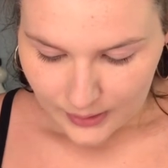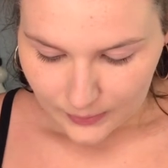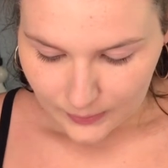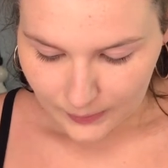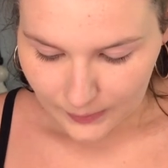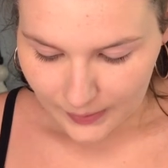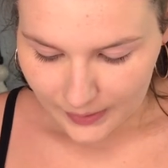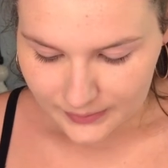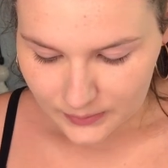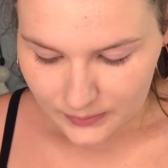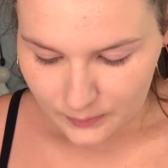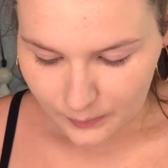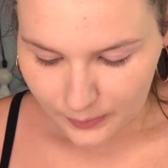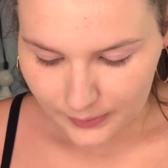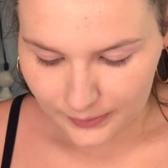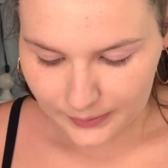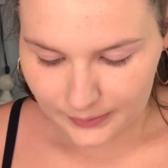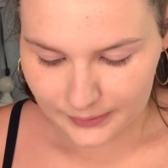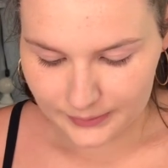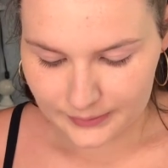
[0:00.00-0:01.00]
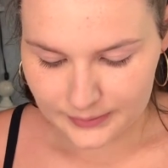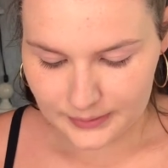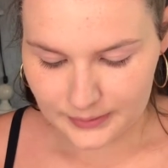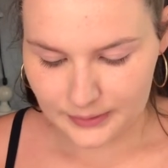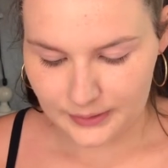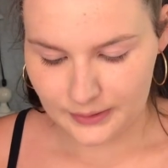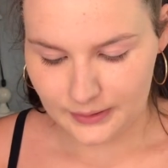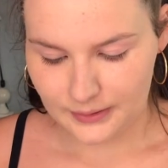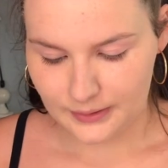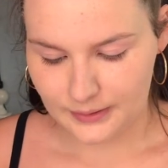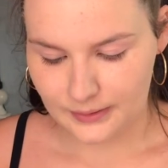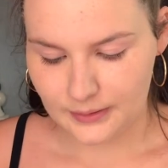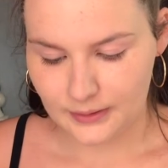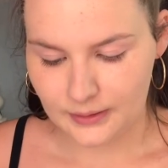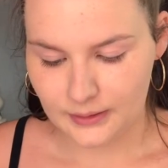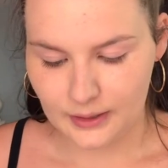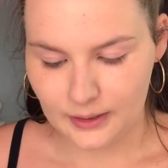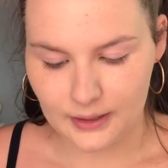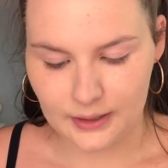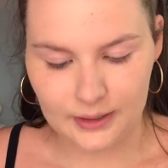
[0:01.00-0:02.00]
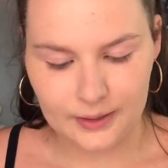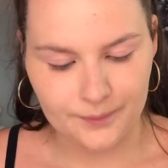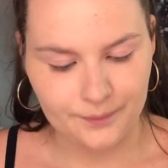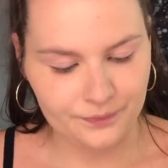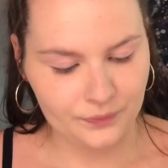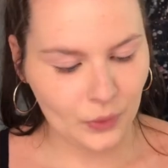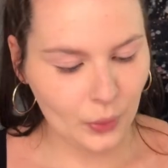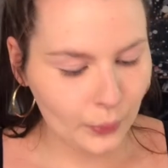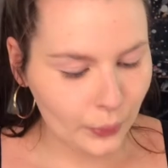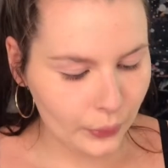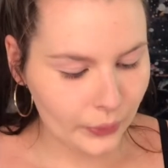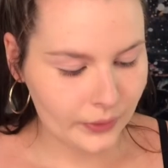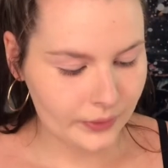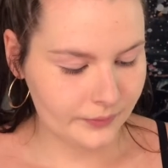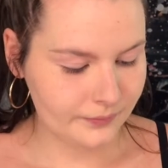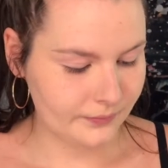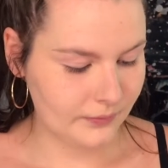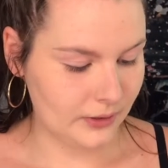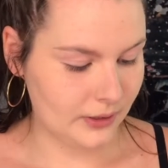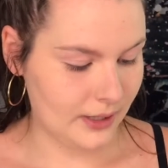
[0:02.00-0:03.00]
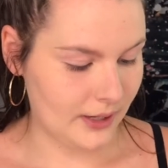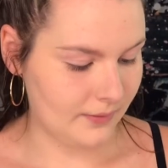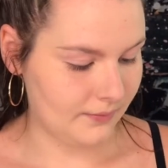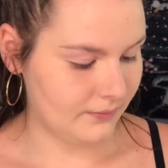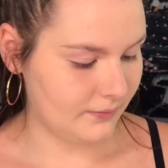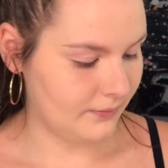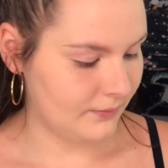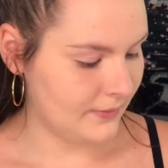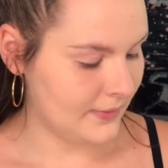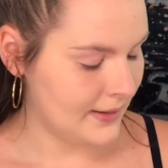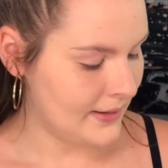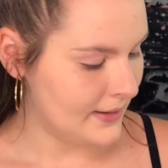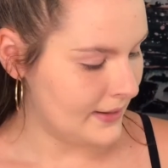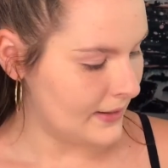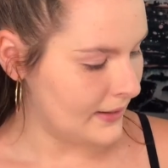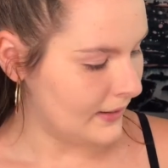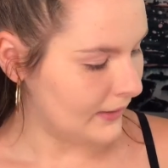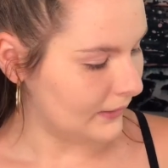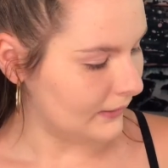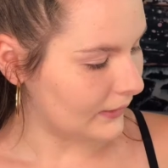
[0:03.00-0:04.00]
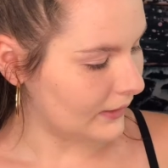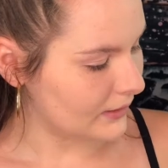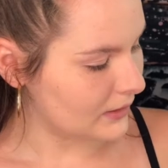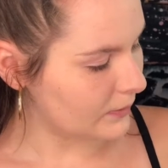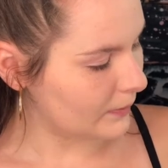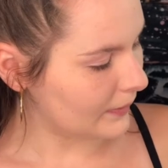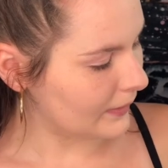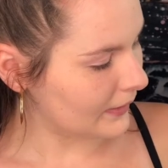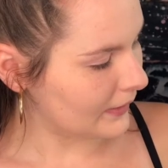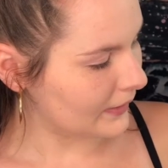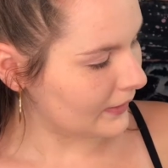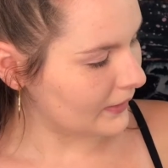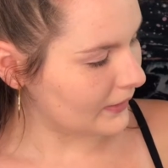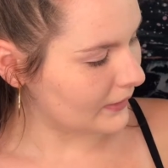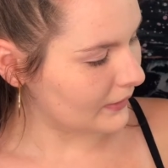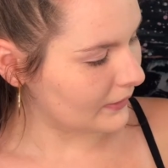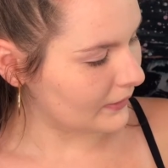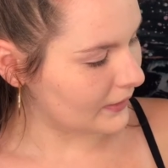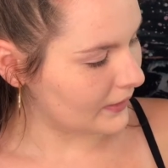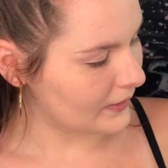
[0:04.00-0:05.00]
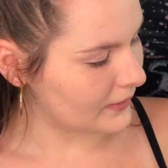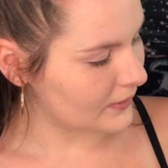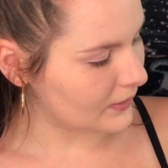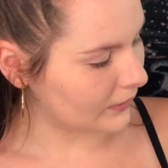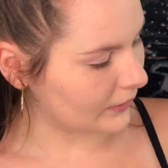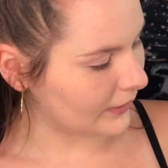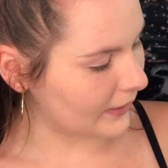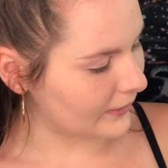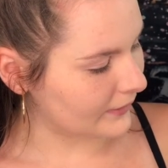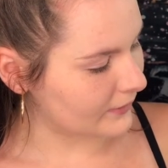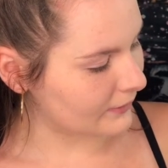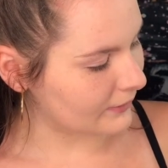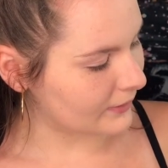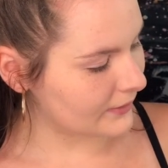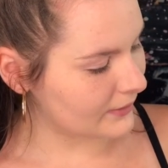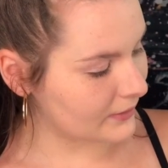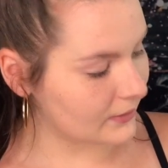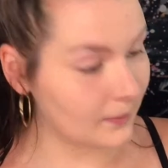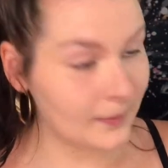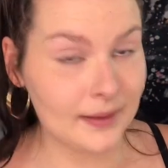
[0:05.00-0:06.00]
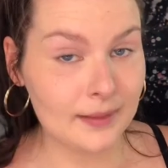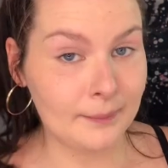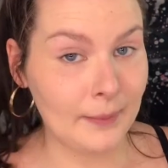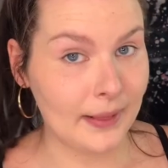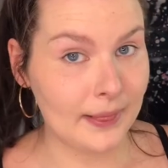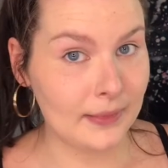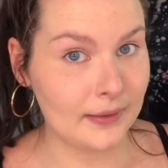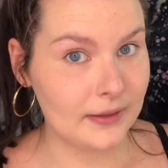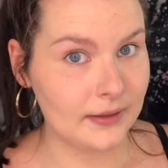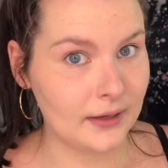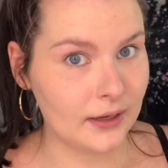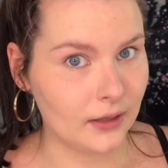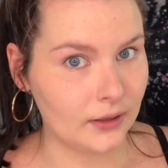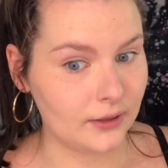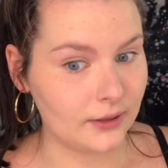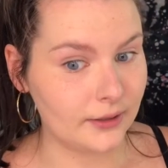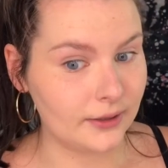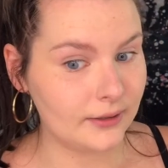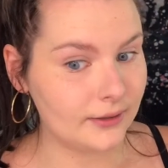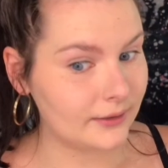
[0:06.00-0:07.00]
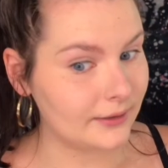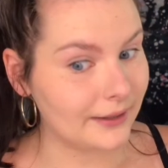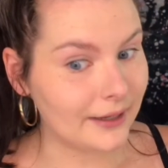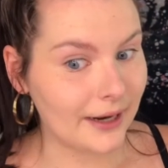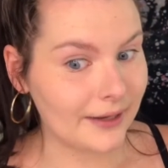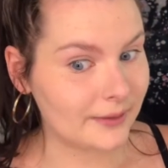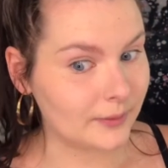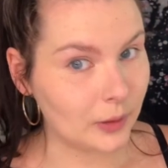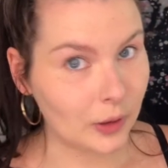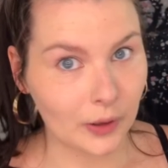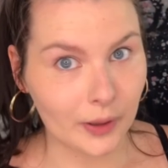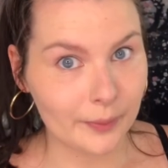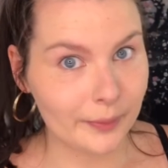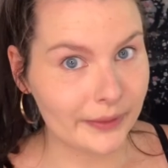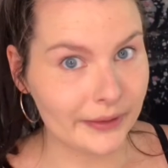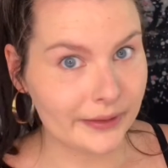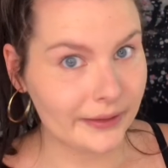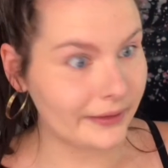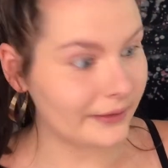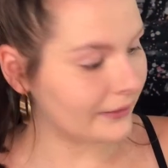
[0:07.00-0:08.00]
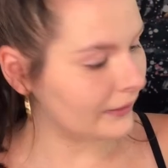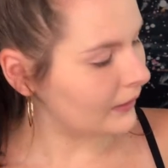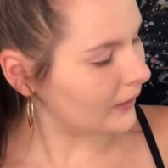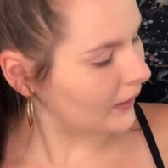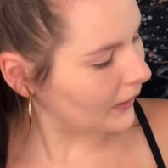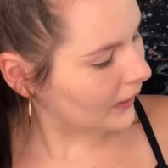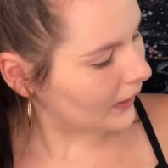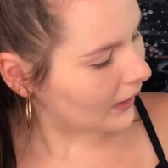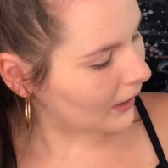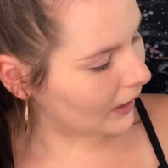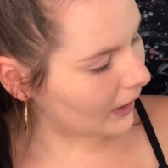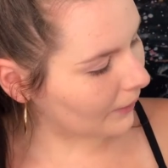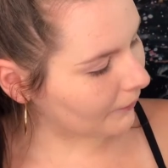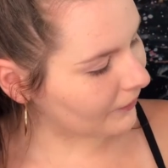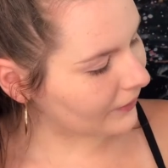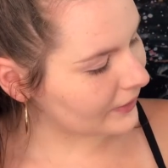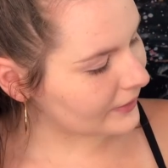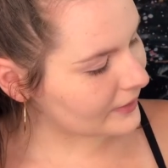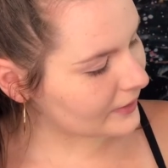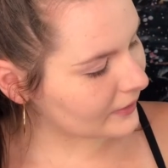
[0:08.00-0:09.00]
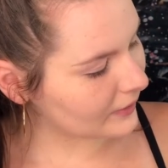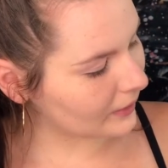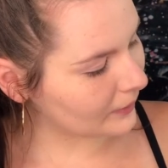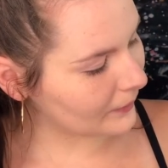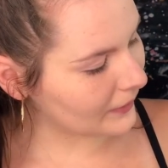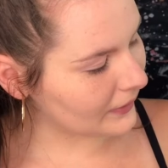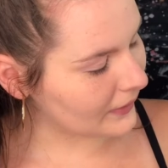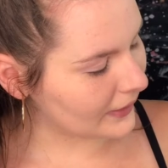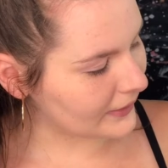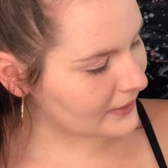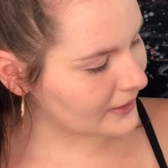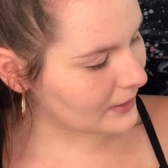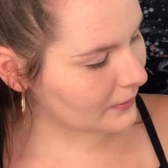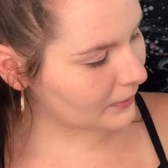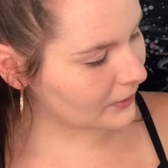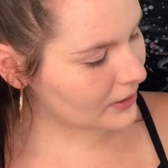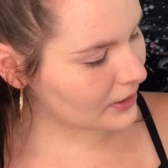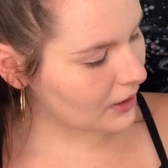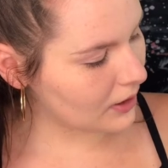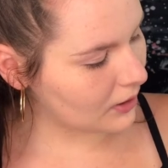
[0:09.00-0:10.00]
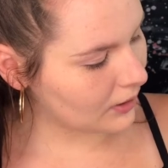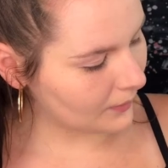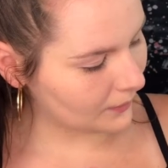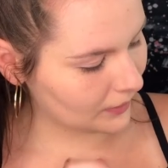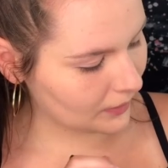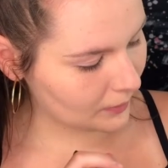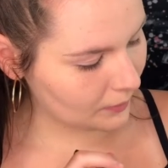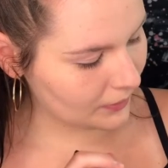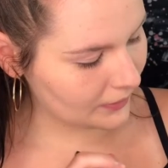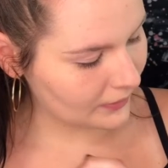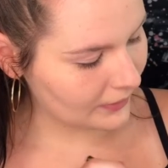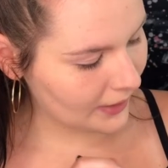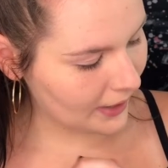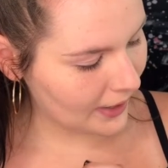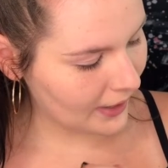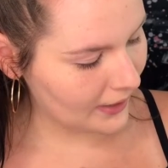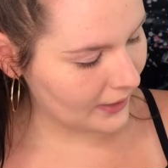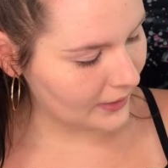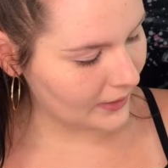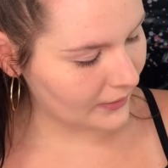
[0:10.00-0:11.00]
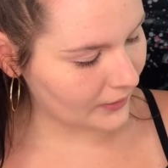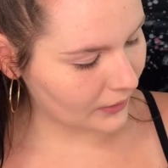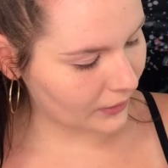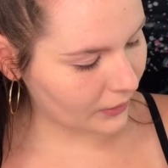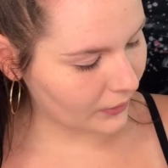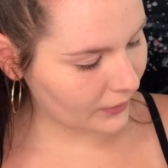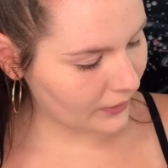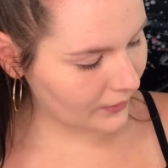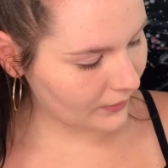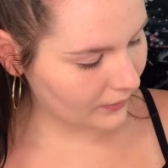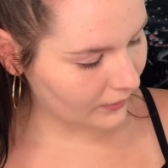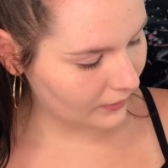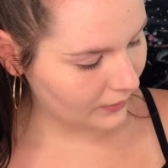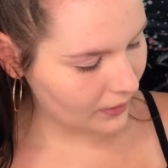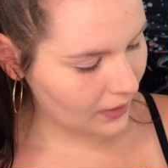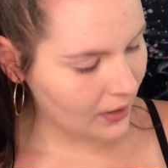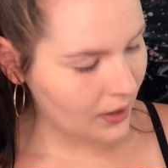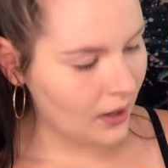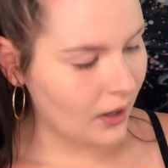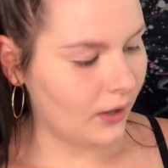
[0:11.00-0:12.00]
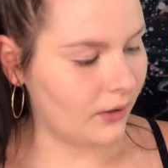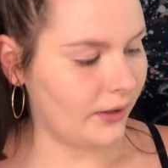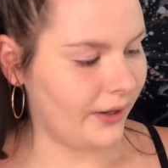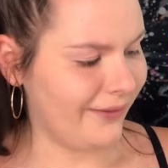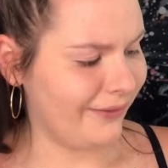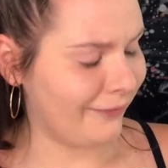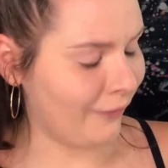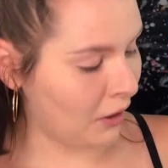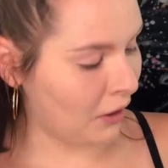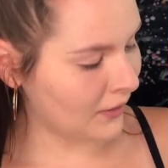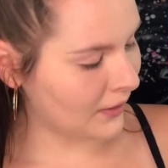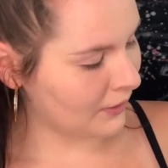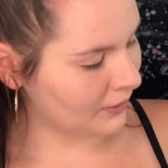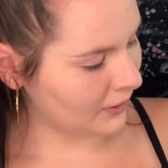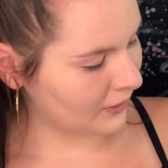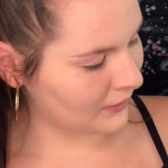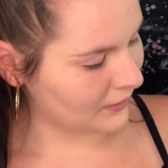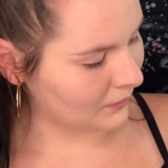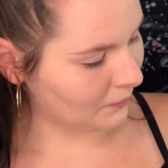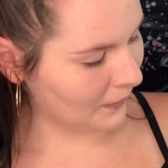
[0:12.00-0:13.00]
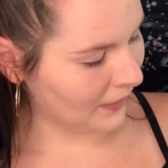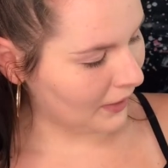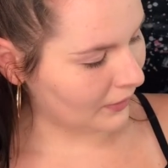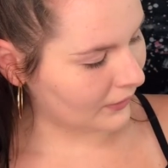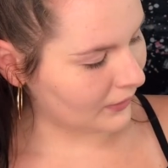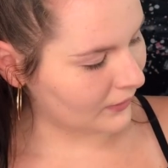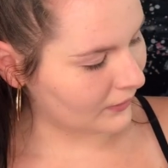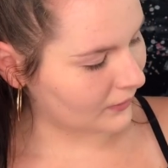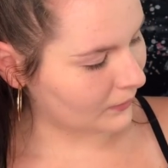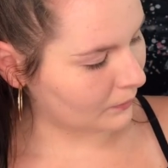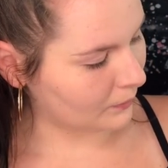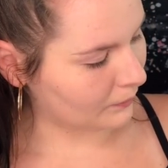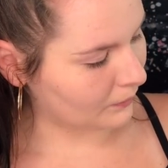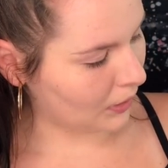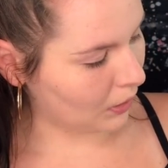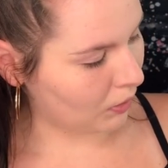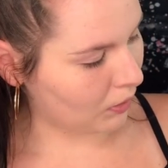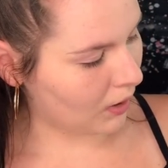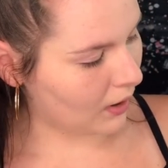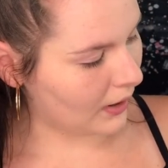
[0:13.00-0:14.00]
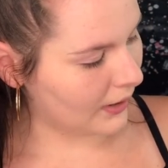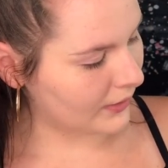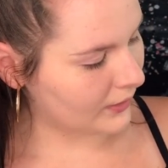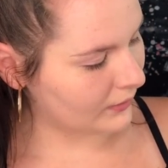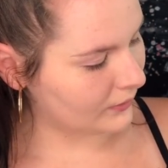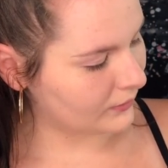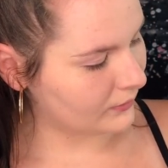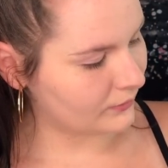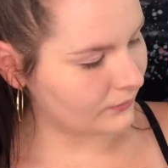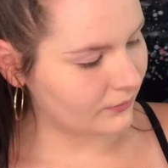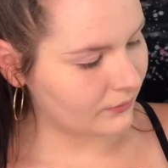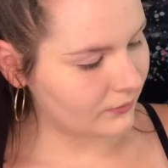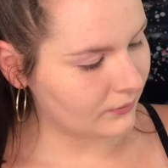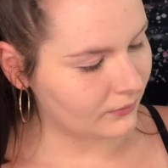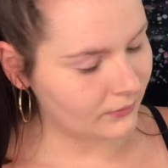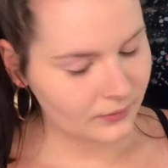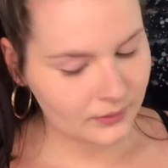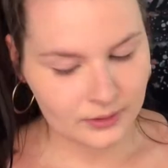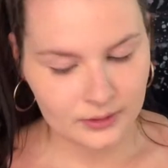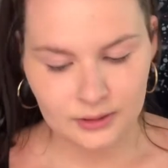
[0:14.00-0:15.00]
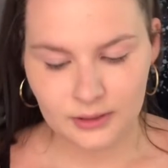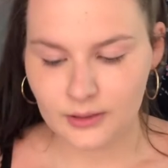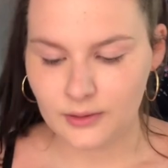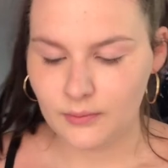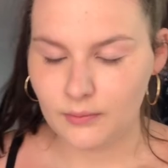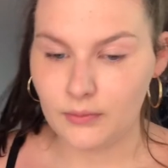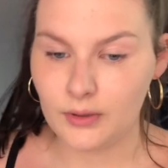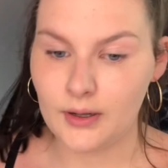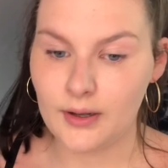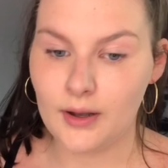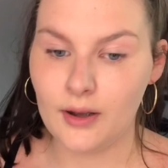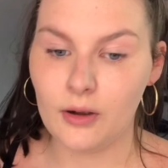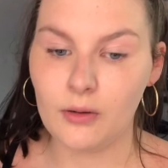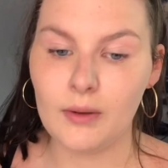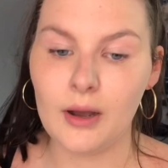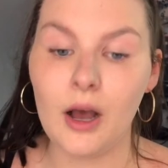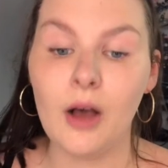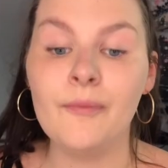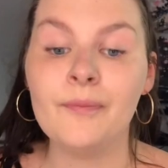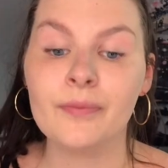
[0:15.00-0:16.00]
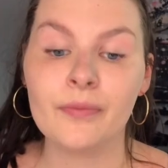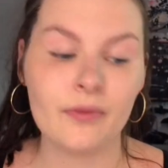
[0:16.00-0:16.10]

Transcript: Let's put, um, okay, let's put this, okay, so this is going to be my lid color. Guys, I'm going pink. Um, this is going to be that deeper tone. I'm going to put that in the crease. Okay, fallout on this palette is a lot, but oh well.